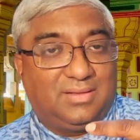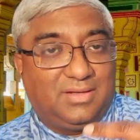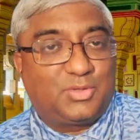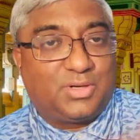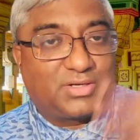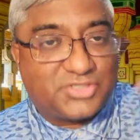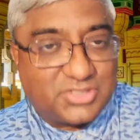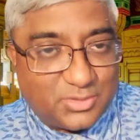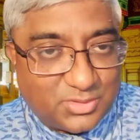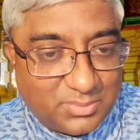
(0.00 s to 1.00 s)

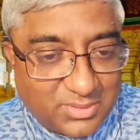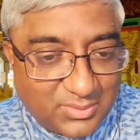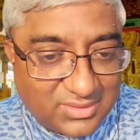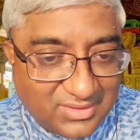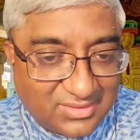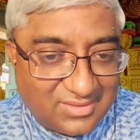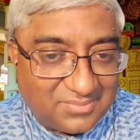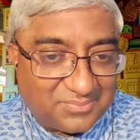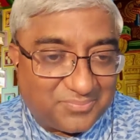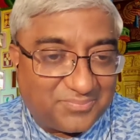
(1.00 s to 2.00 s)
introduction to the Bhagavad Gita.
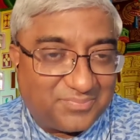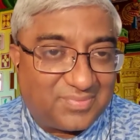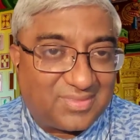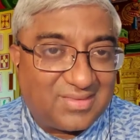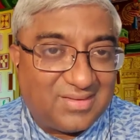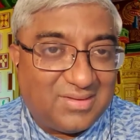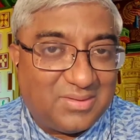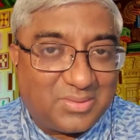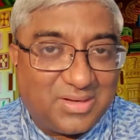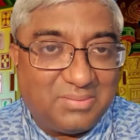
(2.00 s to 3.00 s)

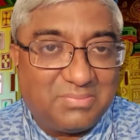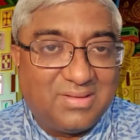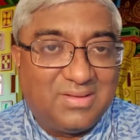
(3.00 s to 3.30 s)
Okay,